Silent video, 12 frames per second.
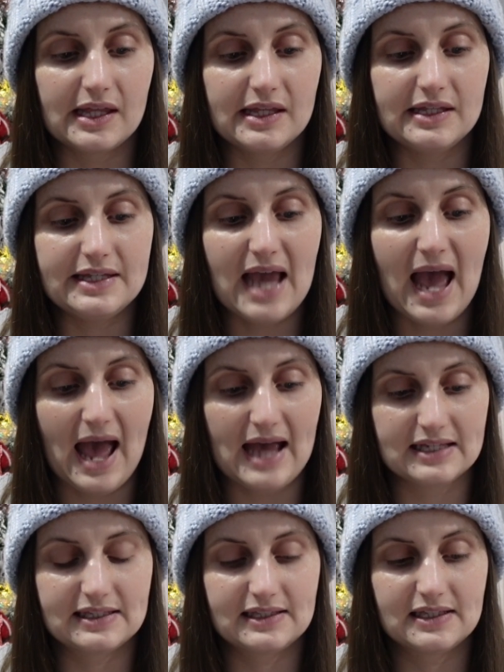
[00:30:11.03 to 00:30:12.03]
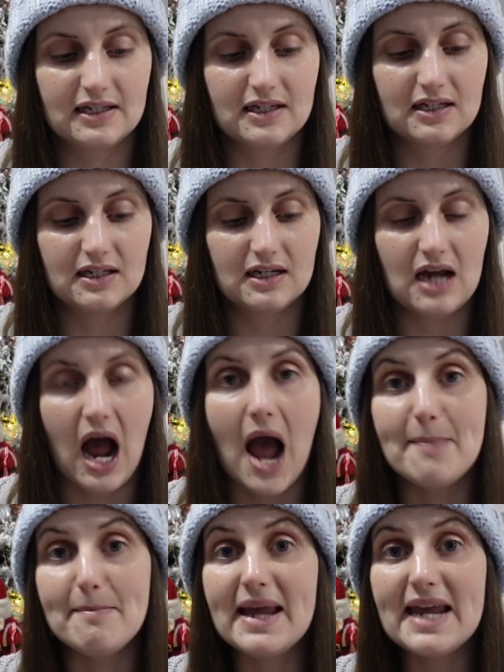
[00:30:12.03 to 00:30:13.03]
Yes.
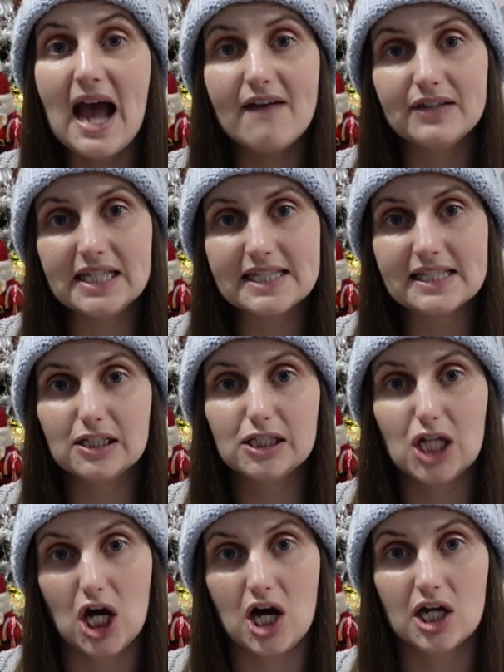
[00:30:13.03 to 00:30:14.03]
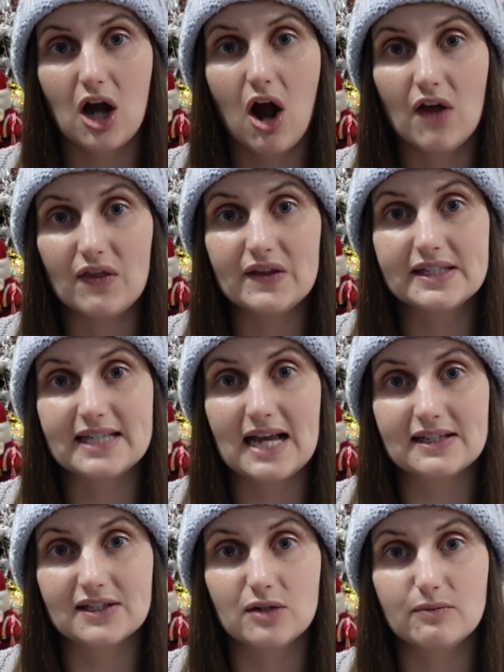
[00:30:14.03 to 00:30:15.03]
I may have a little look on the
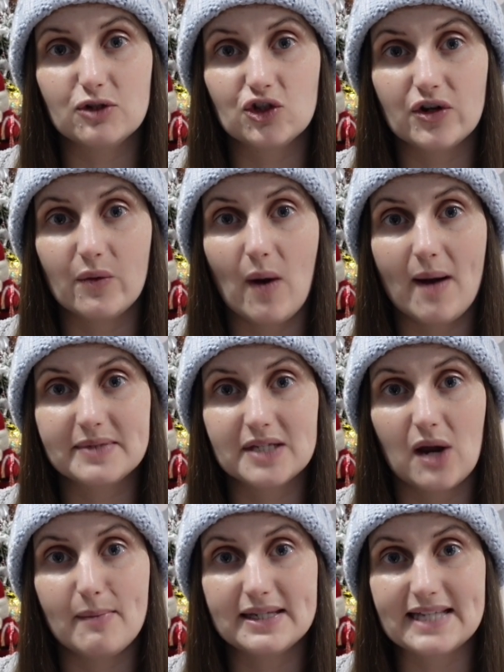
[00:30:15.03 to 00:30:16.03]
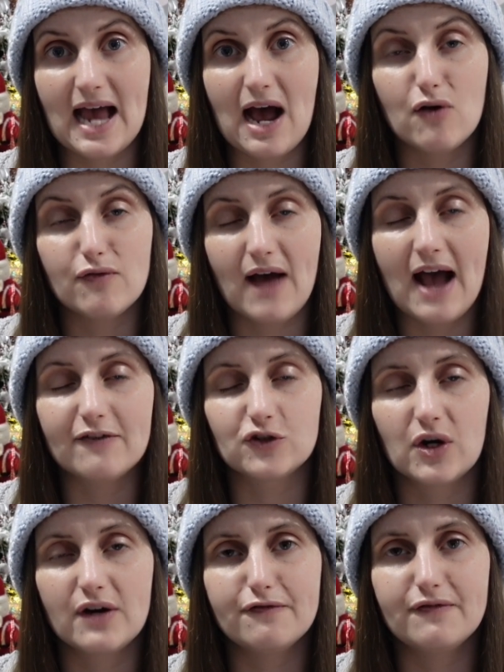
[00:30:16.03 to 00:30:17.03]
Satsuma Street website myself
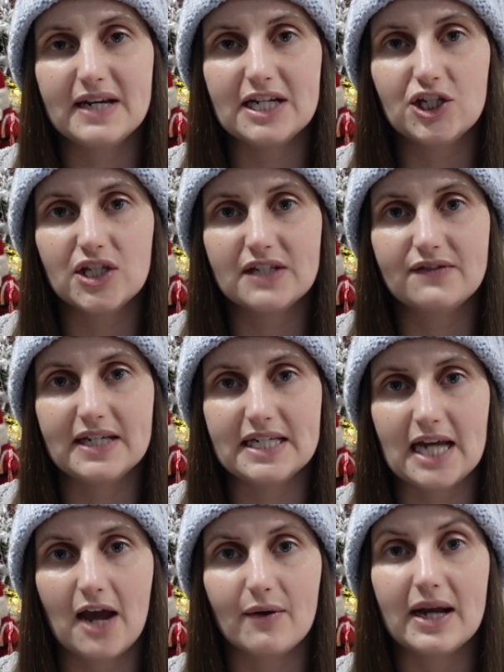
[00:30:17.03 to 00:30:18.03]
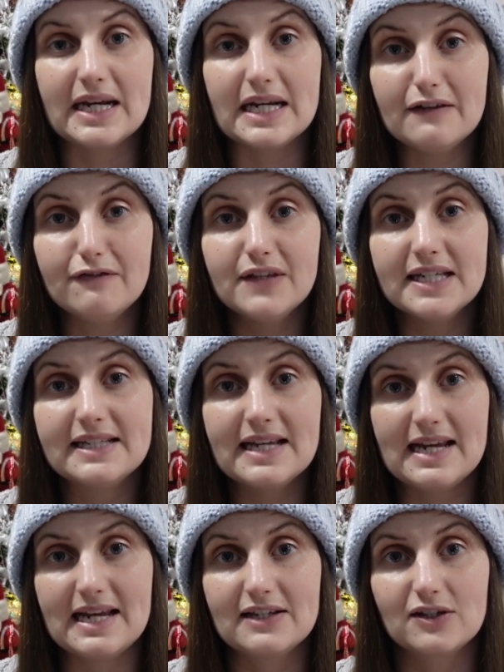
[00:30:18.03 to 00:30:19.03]
after I finish this video. And if this
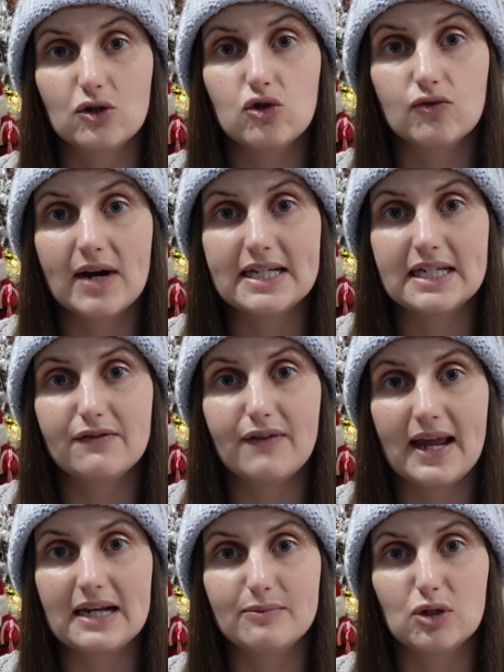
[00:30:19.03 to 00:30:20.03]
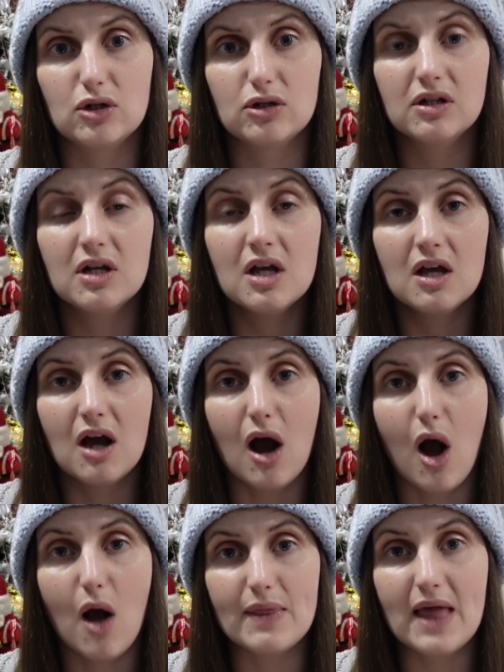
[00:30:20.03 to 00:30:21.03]
is already available
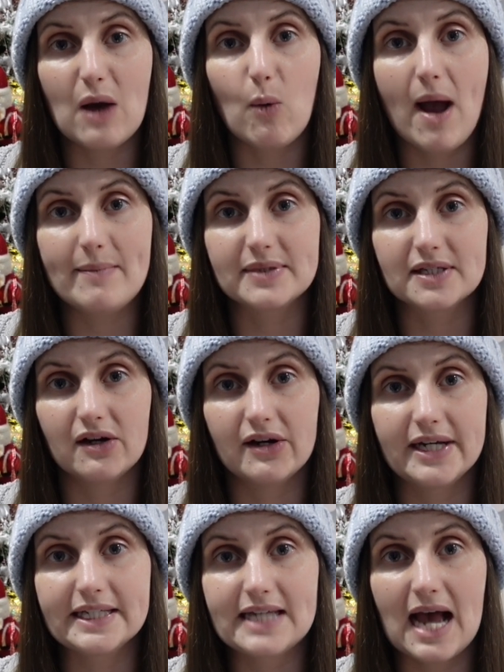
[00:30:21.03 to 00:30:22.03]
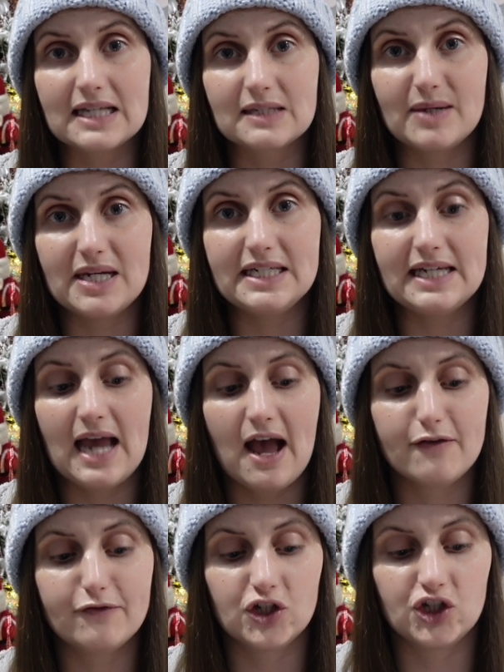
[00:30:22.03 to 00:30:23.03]
on their website as a
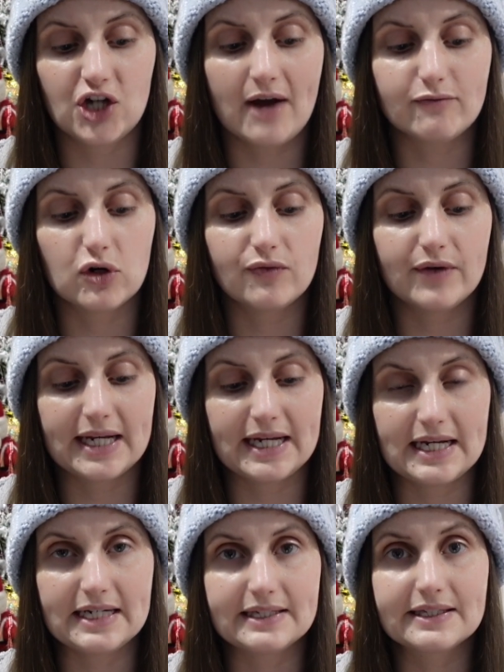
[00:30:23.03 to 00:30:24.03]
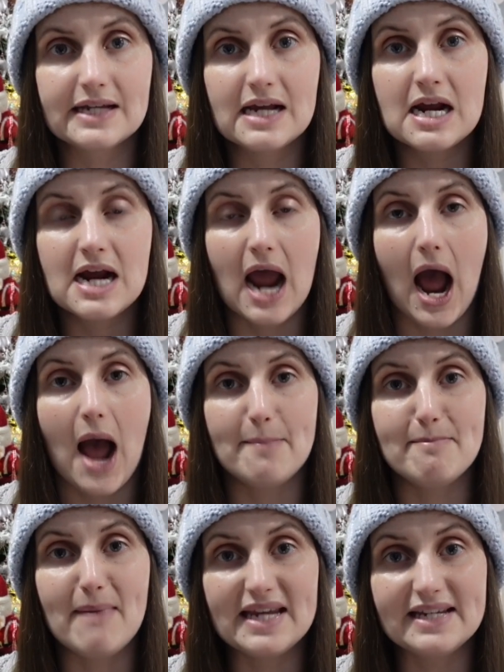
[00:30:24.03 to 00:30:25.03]
PDF general release, I
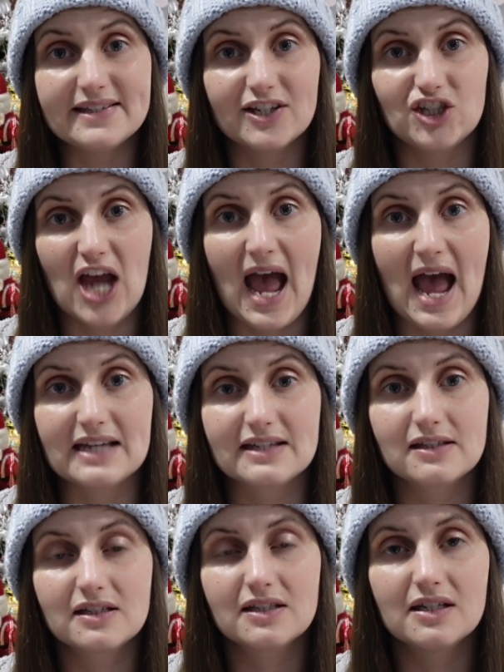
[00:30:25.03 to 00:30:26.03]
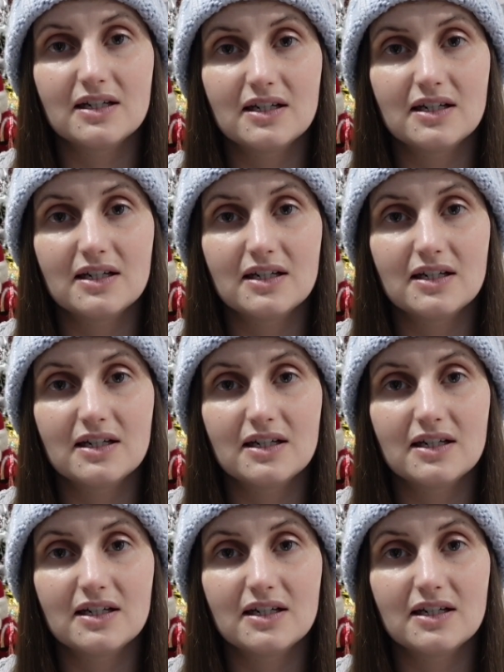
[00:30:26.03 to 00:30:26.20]
may suggest